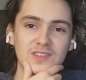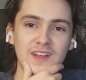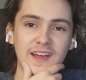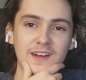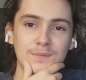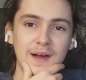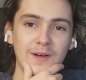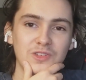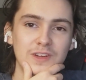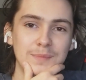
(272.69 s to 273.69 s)
was saying
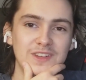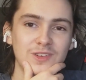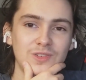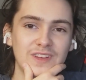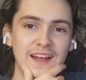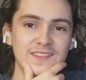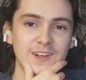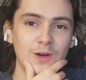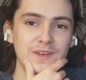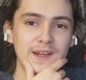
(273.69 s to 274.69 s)
about she'd be too scared to
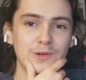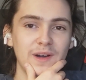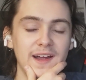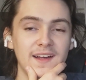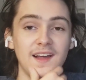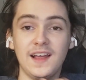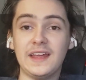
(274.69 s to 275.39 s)
go near it